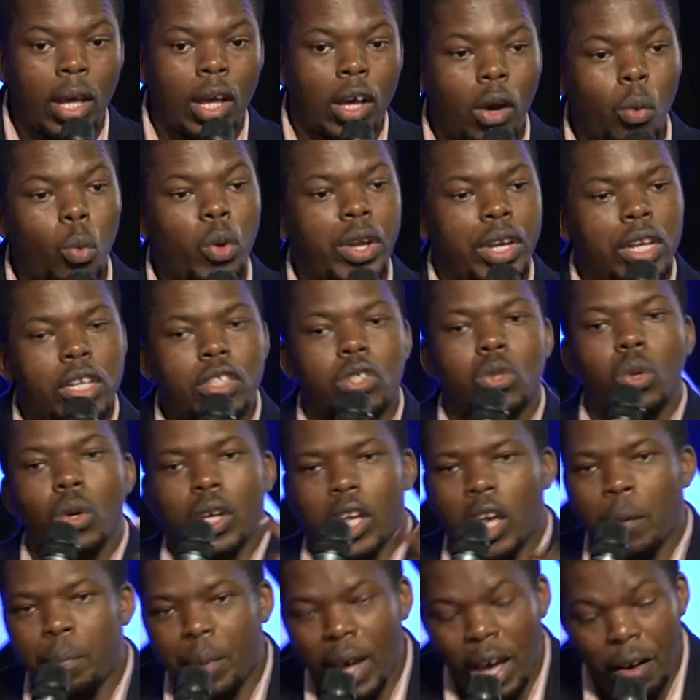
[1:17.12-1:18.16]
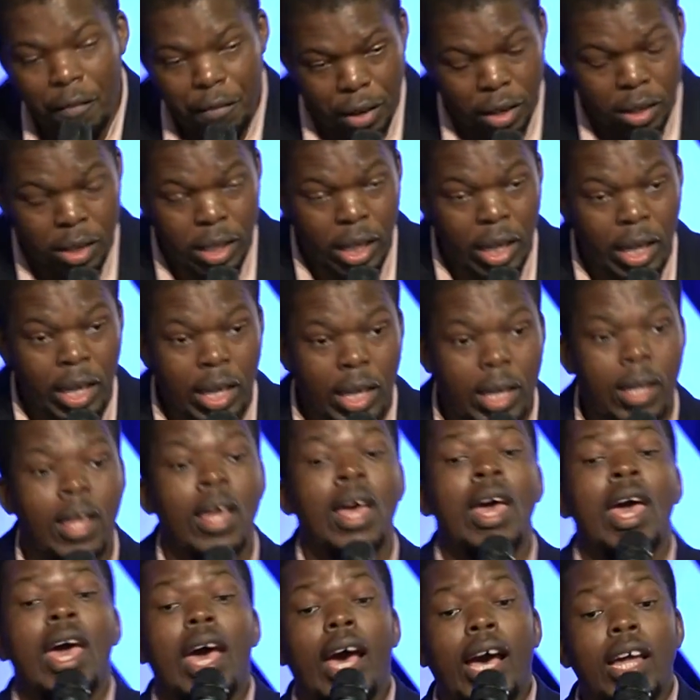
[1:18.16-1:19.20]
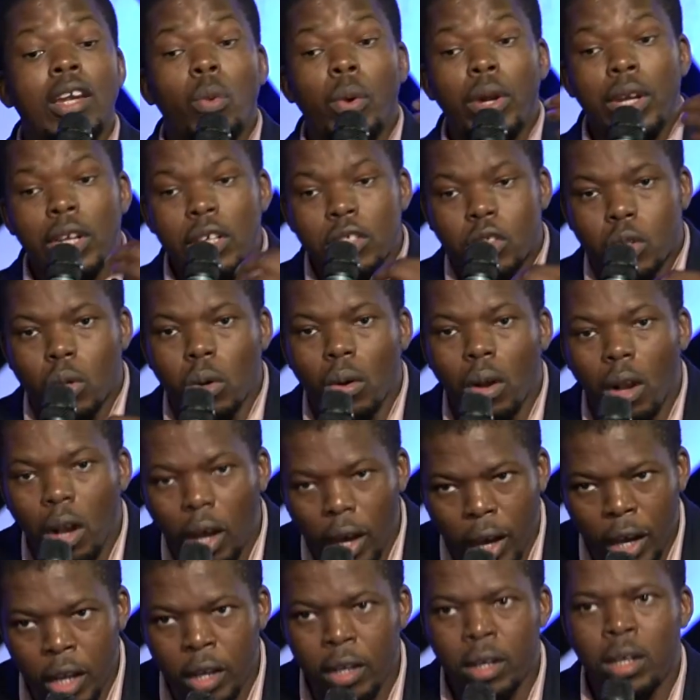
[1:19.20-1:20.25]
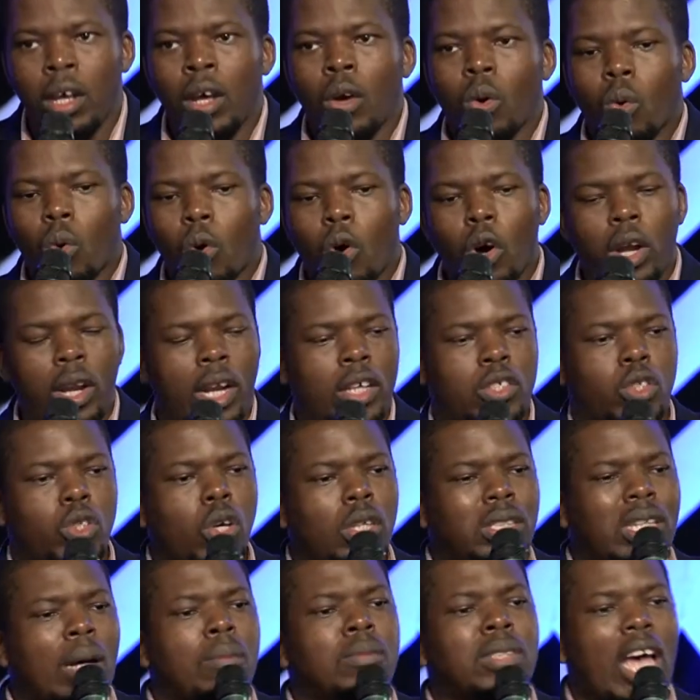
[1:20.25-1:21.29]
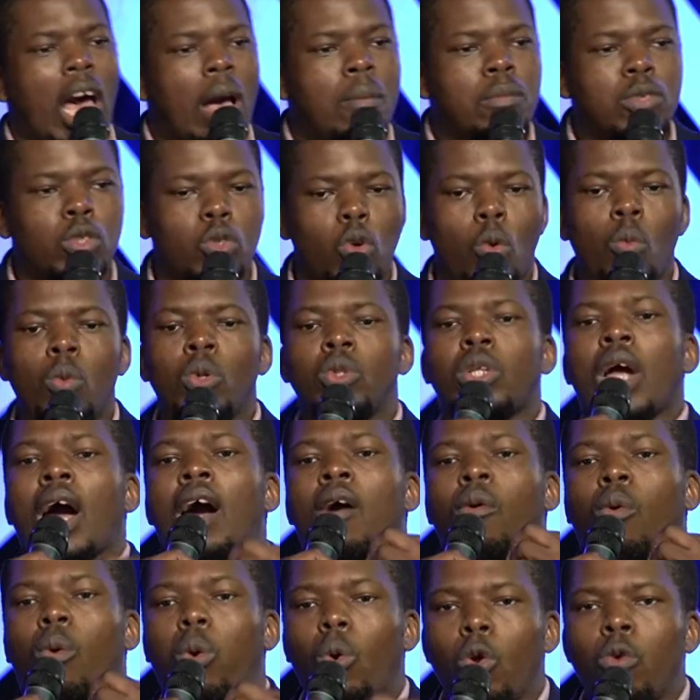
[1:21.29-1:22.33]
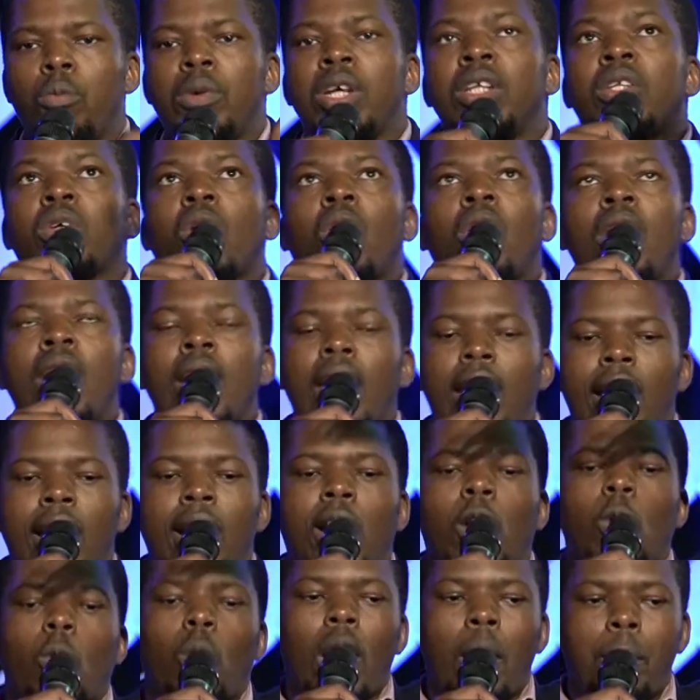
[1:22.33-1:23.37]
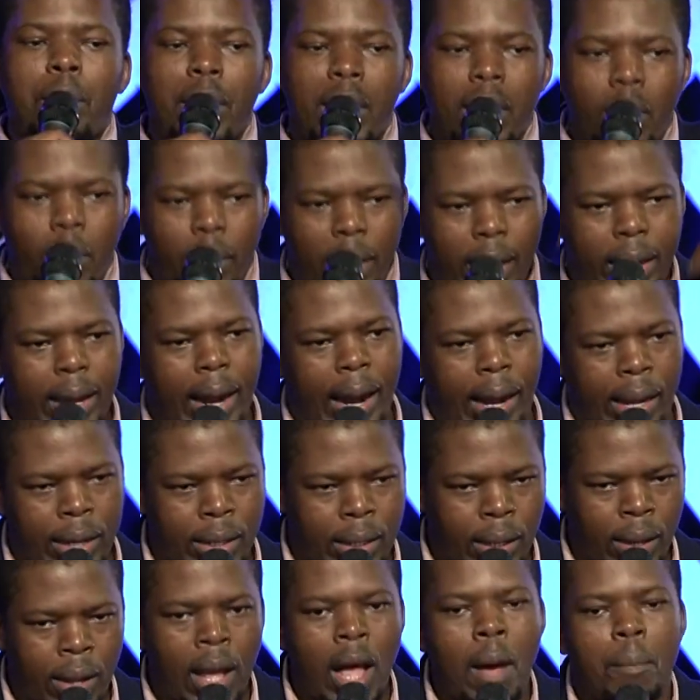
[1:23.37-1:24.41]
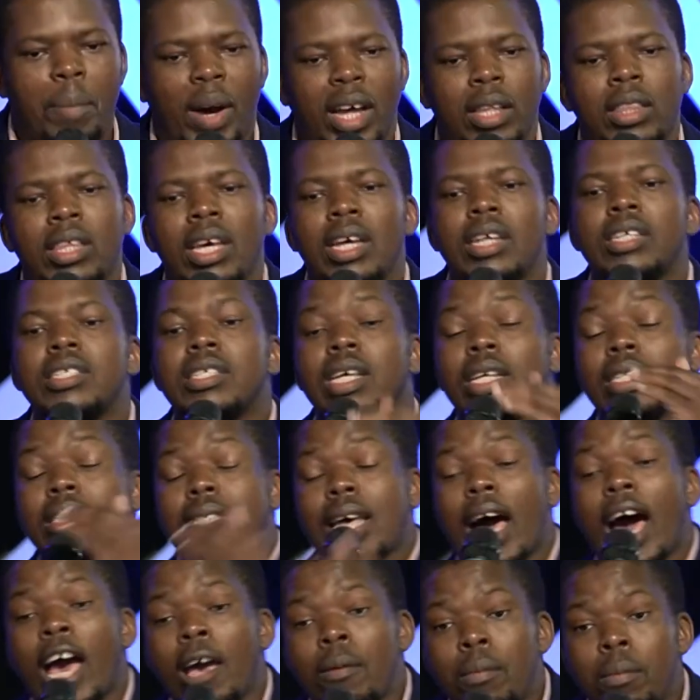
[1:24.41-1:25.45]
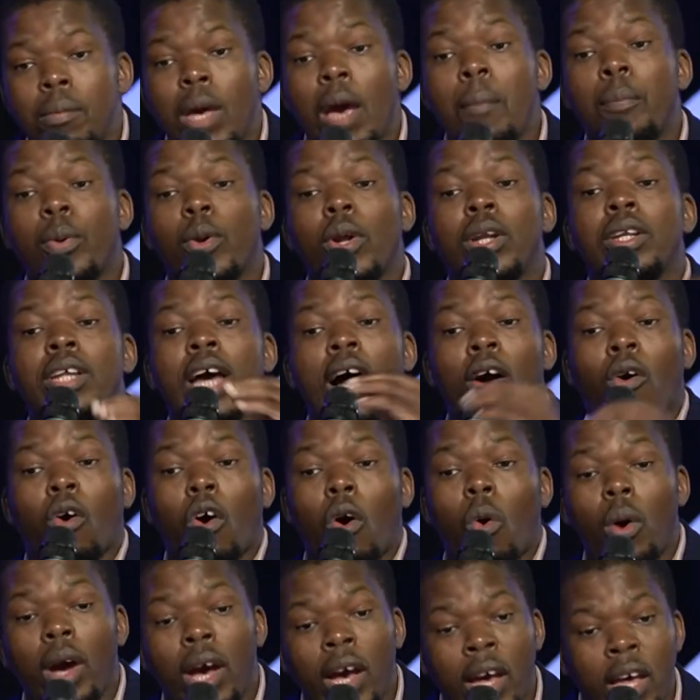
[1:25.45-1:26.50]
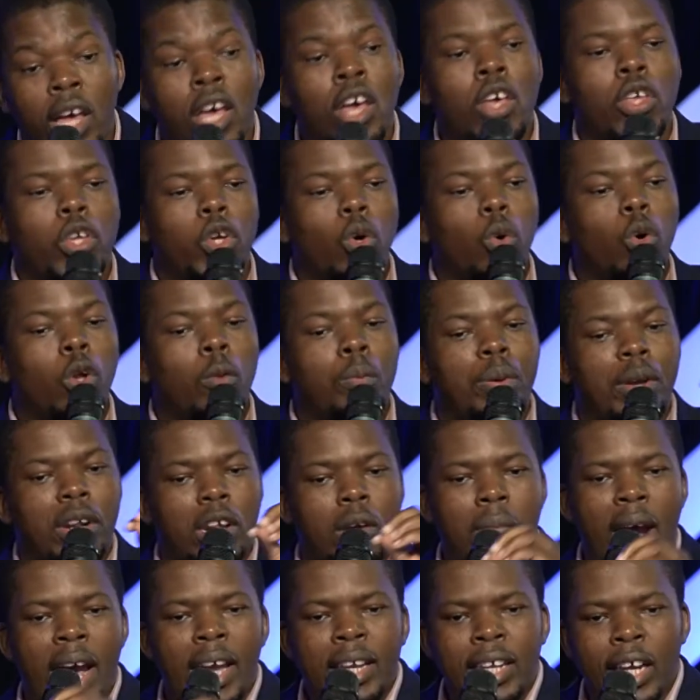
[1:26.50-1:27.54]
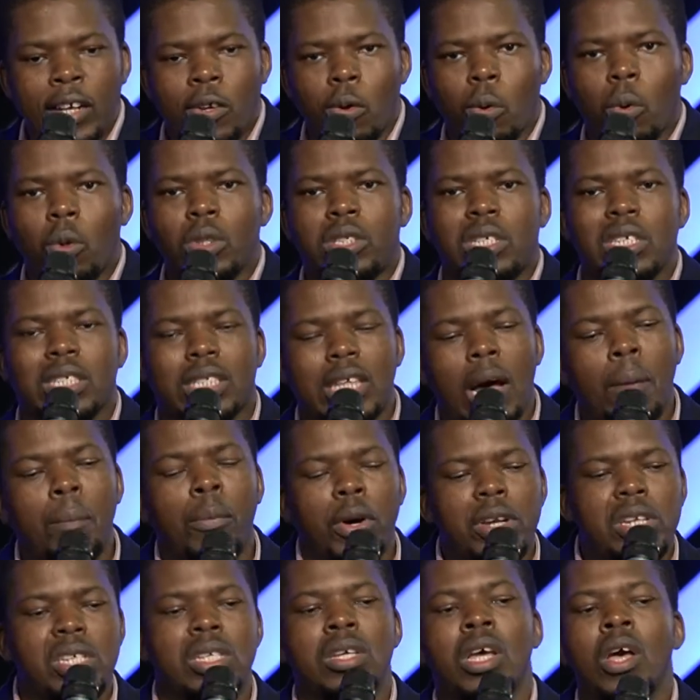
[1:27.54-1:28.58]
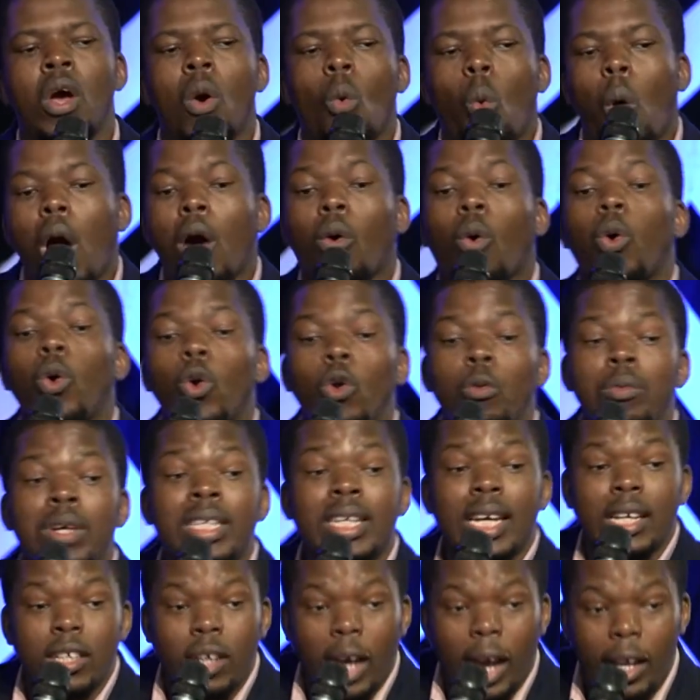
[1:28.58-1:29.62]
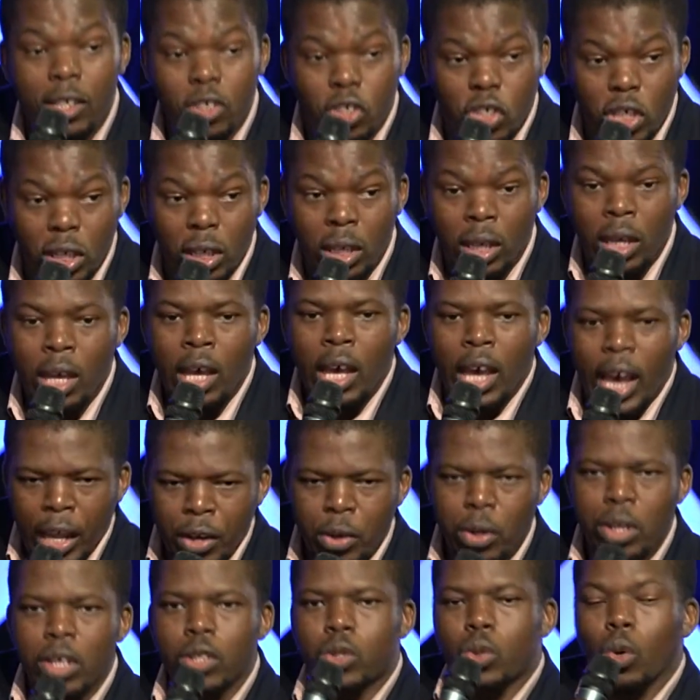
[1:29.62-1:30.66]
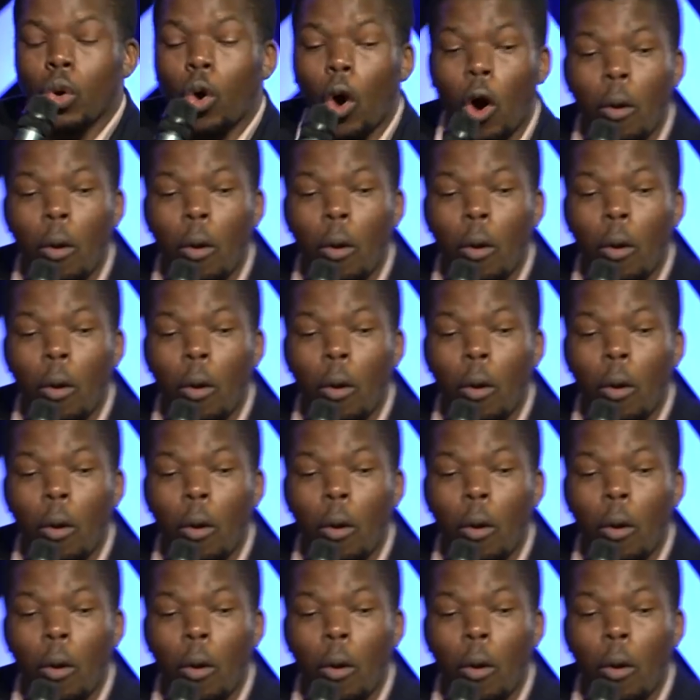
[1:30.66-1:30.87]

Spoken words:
We need to keep everything and we need to learn kukona. So sometimes umuntu angakhuluma into edlula phezu kwekhanda. But there is a time empilweni yakho where you will be reminded ukuthi somebody wakhuluma into ekanje, and you need to go